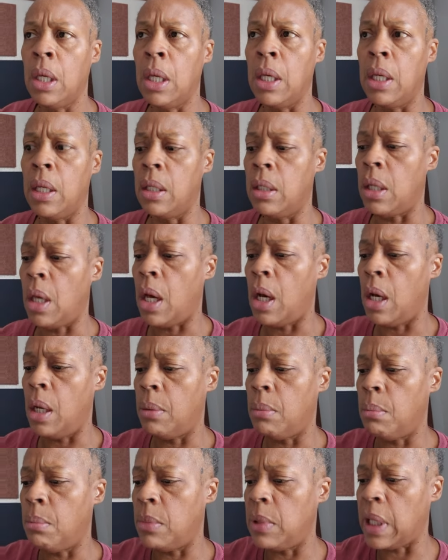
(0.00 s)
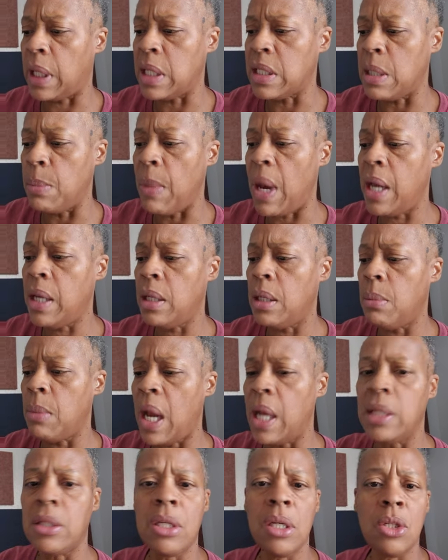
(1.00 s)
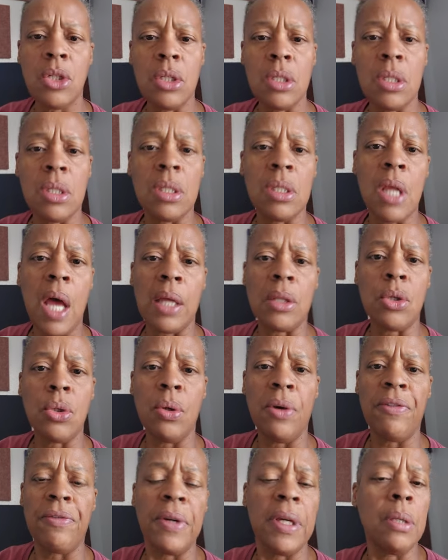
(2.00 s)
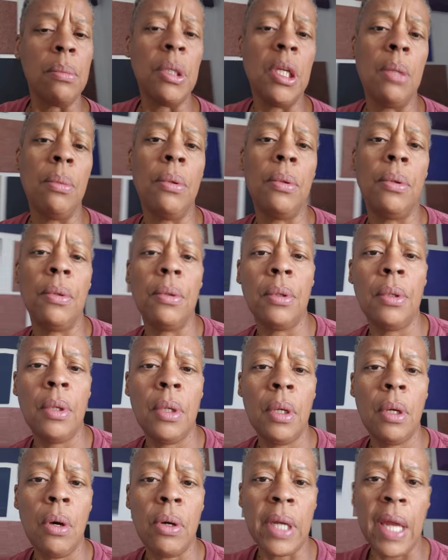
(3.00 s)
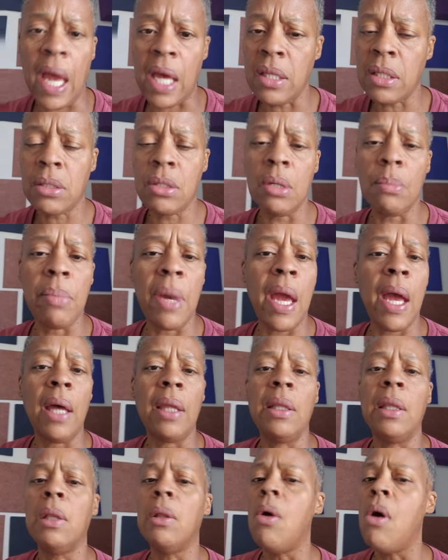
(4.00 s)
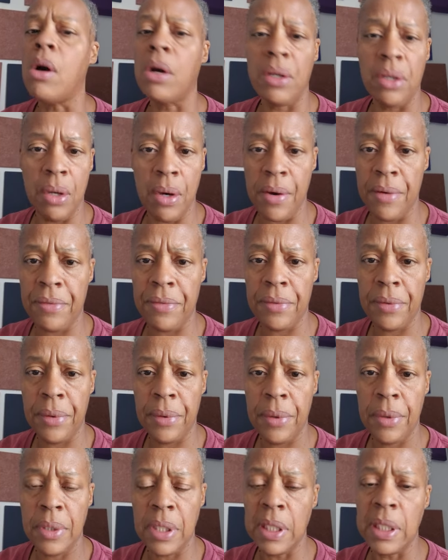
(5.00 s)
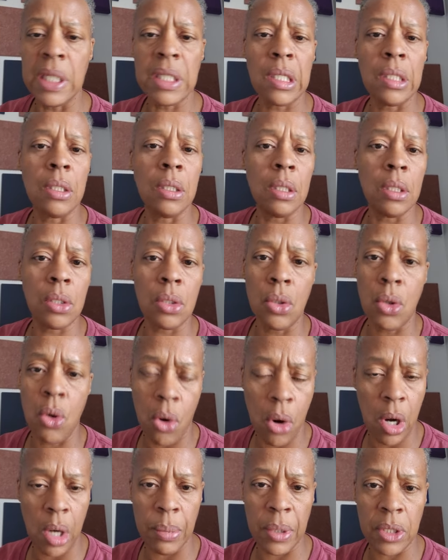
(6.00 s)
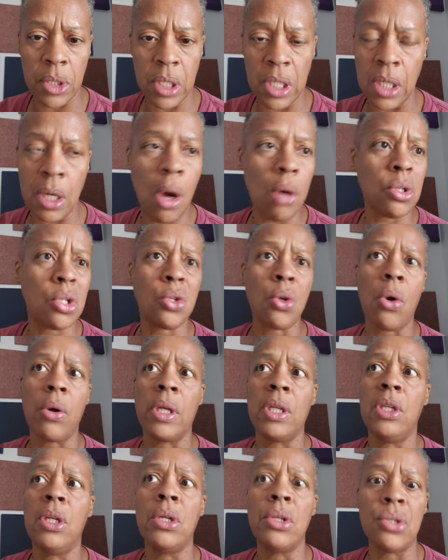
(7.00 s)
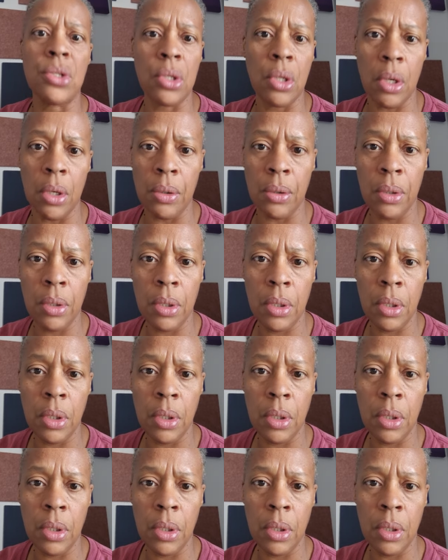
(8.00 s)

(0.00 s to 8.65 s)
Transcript: And like I said, my intentions is not to offend people. Okay, I stood by long enough to listen to this garbage, and it all started years ago.